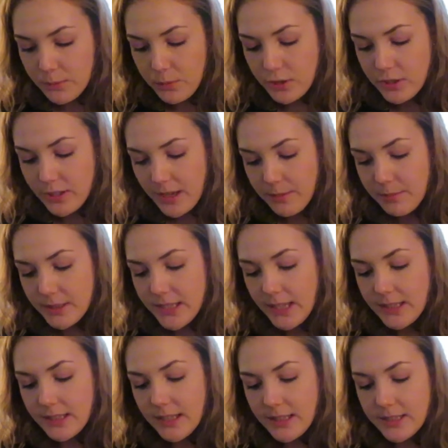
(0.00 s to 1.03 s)
with
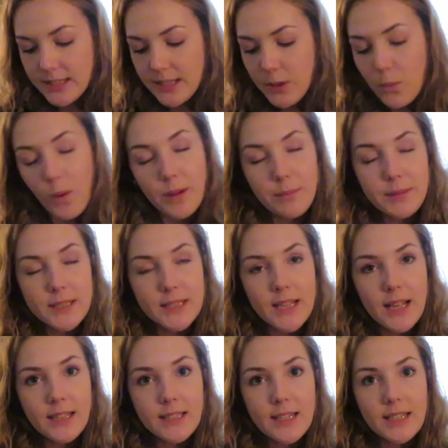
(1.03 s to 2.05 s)
10% and zinc 1%,